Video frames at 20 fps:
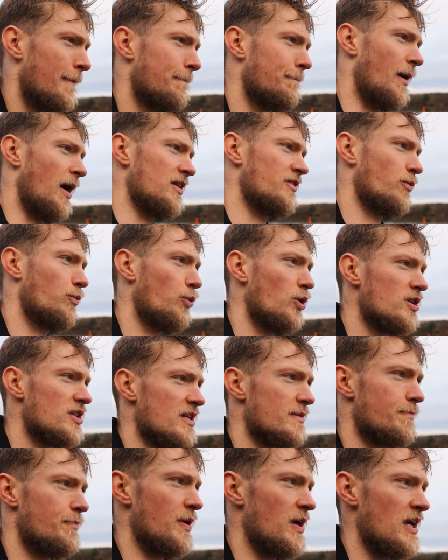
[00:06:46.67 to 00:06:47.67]
but would
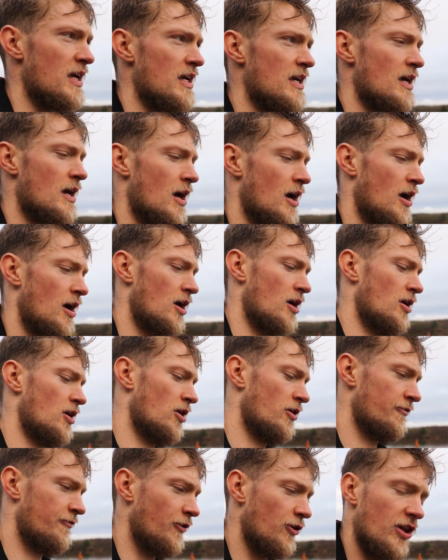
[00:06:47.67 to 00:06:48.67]
it be
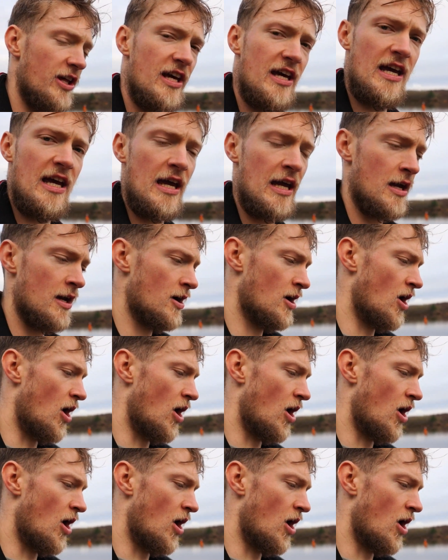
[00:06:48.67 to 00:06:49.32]
fully